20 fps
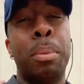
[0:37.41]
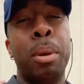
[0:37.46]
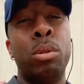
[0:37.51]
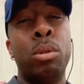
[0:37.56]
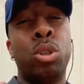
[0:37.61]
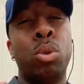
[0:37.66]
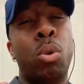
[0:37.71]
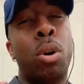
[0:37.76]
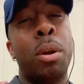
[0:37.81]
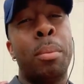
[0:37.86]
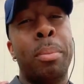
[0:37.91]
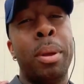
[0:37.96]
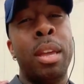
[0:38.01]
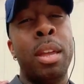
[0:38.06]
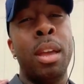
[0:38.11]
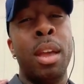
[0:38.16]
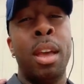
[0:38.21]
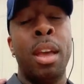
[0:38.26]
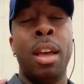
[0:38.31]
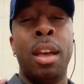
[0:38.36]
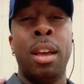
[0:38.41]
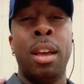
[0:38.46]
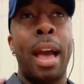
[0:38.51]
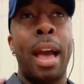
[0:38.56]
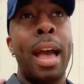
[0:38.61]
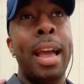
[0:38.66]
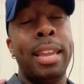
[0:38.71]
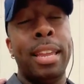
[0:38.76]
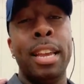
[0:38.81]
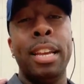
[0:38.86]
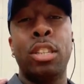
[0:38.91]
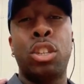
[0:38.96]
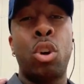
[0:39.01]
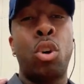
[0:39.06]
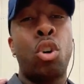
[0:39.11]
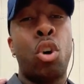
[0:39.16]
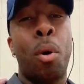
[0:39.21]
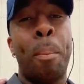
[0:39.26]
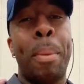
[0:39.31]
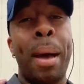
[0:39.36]
be what you want to be, 8 years
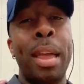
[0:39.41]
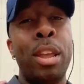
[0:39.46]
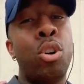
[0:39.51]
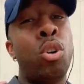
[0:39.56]
going to go by.